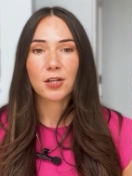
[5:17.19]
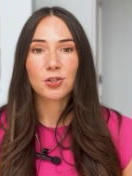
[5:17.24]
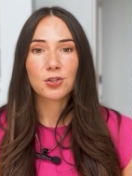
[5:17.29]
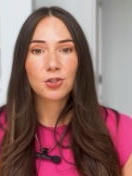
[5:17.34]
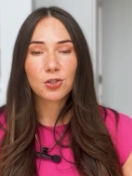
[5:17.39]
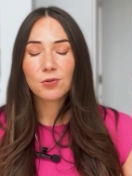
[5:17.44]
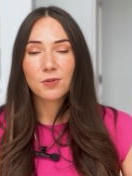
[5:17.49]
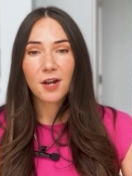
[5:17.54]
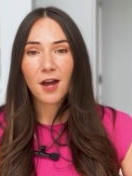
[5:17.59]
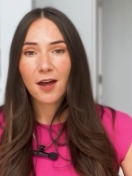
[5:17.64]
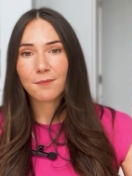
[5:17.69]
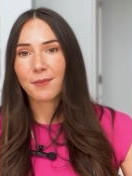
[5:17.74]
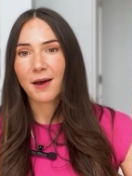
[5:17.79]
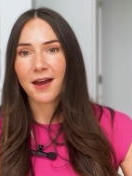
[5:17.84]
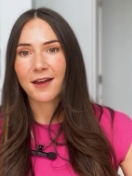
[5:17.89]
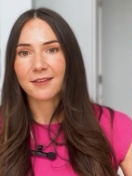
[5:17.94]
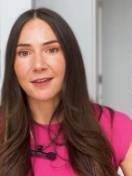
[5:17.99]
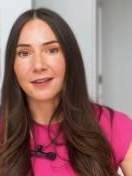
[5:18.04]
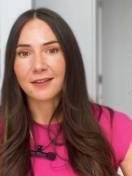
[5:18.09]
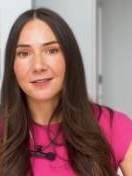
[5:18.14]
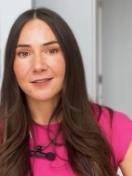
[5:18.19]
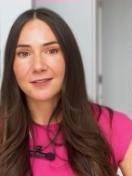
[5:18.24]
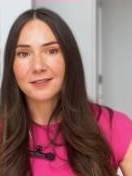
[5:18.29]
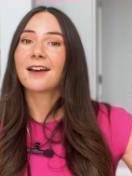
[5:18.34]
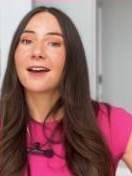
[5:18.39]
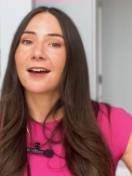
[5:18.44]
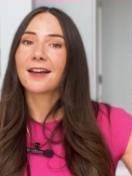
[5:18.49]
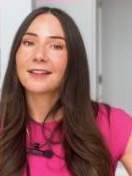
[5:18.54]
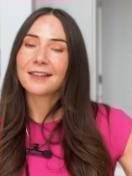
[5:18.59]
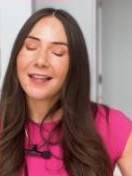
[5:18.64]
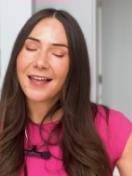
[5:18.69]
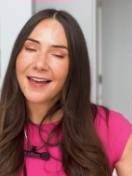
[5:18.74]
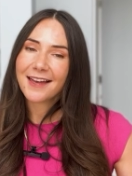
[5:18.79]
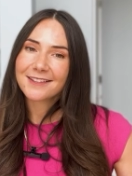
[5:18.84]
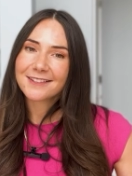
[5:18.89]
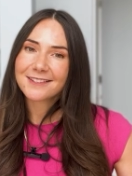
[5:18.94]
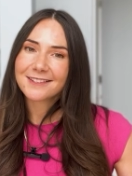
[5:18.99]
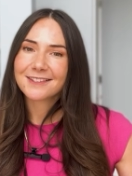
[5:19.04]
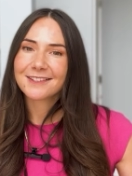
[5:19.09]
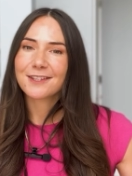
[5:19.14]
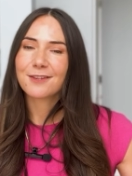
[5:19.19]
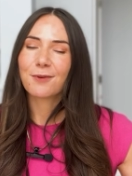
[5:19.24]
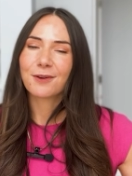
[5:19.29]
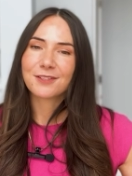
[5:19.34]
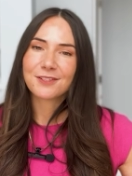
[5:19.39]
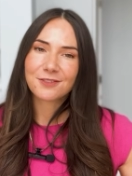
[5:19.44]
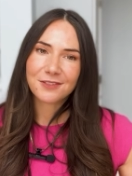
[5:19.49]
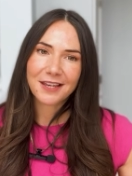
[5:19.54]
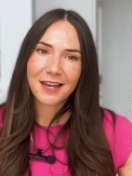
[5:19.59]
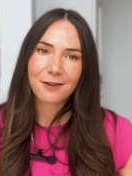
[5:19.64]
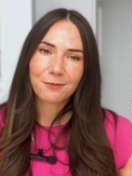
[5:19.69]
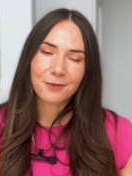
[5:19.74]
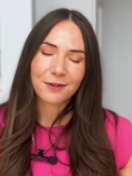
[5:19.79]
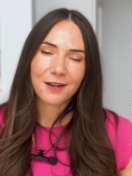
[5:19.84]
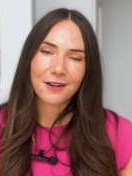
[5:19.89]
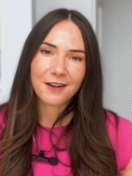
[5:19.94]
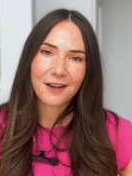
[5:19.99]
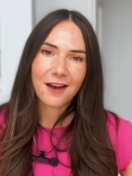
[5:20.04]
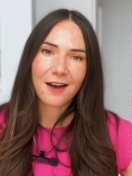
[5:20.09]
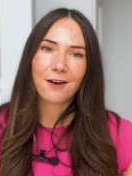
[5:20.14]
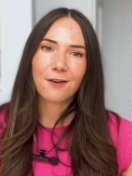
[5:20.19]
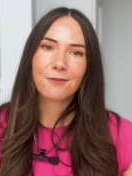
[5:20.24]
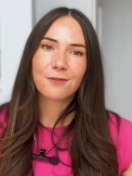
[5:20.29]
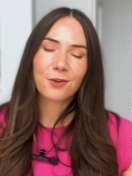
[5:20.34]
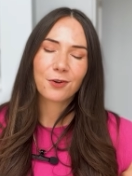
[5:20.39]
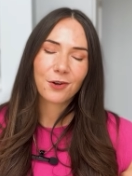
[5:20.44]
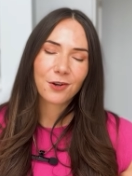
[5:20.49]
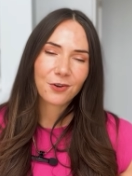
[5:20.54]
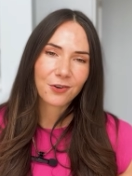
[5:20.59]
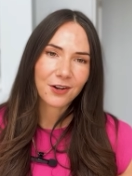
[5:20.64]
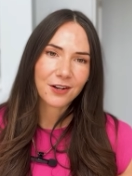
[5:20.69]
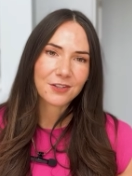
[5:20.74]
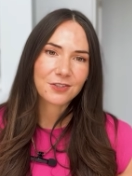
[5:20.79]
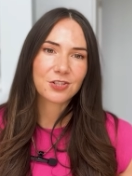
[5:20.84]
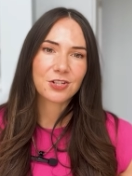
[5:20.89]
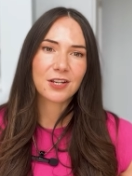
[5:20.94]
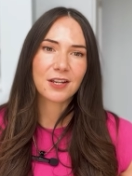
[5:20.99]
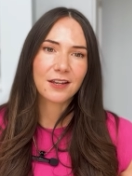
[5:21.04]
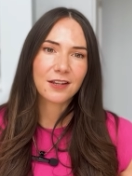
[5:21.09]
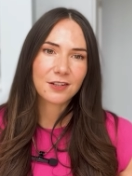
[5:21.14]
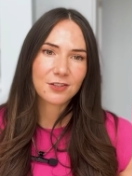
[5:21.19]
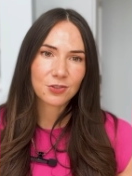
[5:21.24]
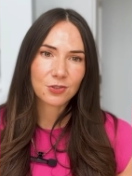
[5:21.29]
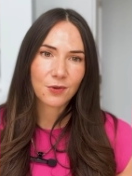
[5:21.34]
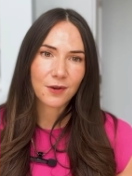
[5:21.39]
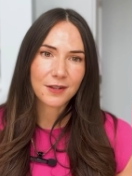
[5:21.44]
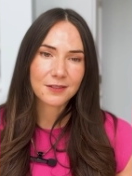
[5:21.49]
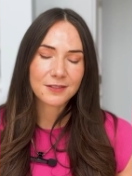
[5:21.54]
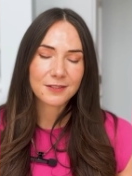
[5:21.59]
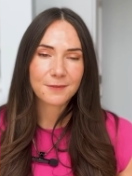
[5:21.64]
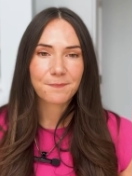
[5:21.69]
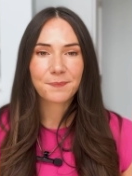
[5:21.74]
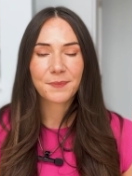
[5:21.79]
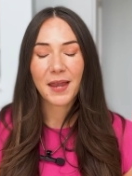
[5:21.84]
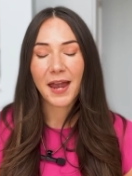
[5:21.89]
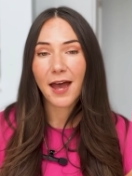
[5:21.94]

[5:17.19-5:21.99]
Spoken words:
Do not buy this unless you want to get rid of your crunchy joints.